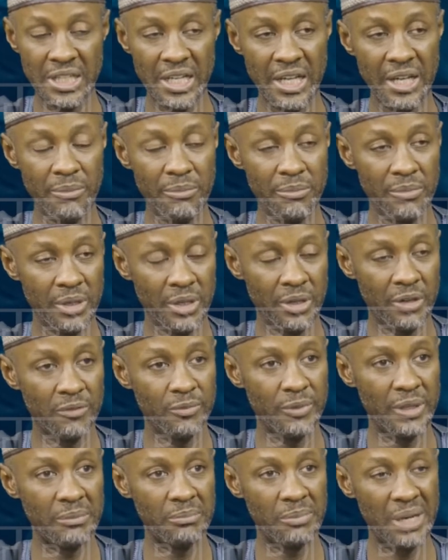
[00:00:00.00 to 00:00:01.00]
time the
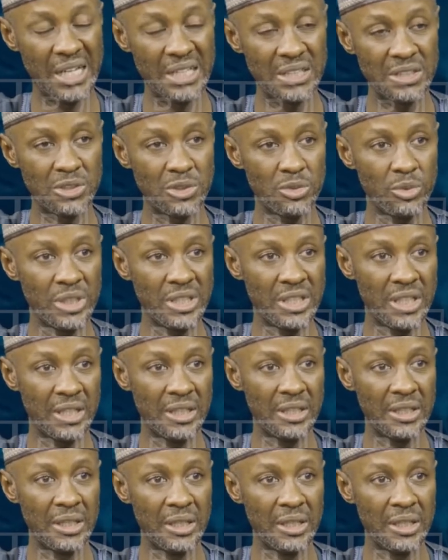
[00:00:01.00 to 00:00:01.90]
government banned Twitter.